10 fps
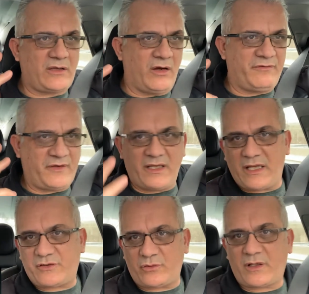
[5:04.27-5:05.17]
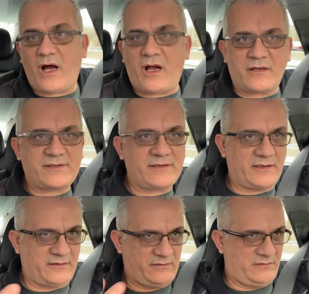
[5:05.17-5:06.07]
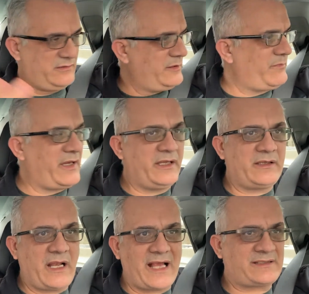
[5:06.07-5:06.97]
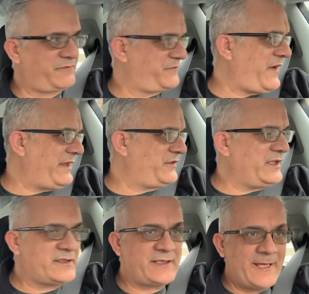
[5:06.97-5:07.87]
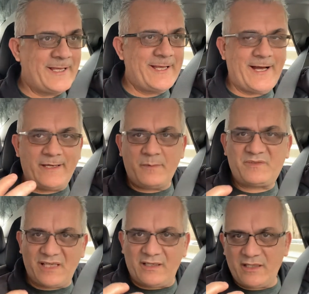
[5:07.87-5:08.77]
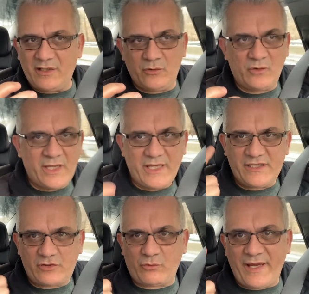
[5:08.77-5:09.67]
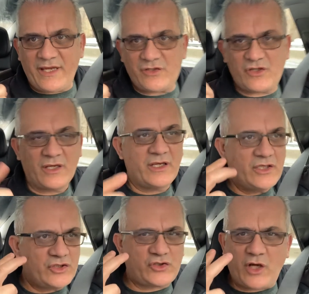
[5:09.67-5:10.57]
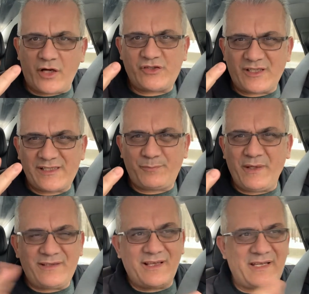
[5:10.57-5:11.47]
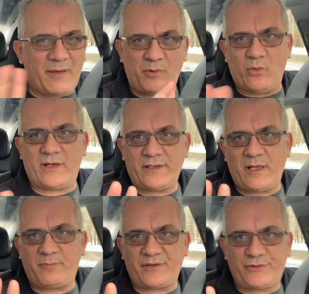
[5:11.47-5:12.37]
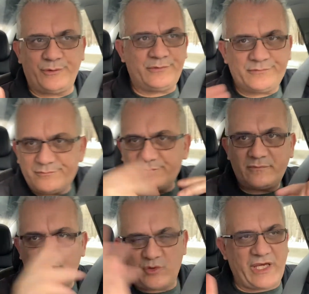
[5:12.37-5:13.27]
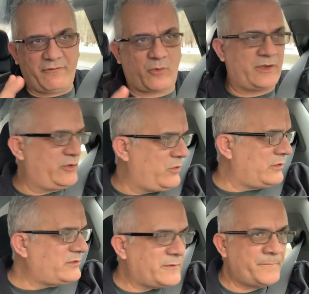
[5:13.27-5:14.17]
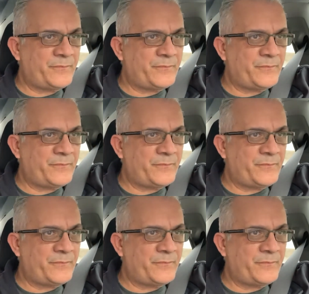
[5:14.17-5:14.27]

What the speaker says: of electric cars in the last 5 years, I am telling you, it's range, charging speed number one and number two, whichever one you want.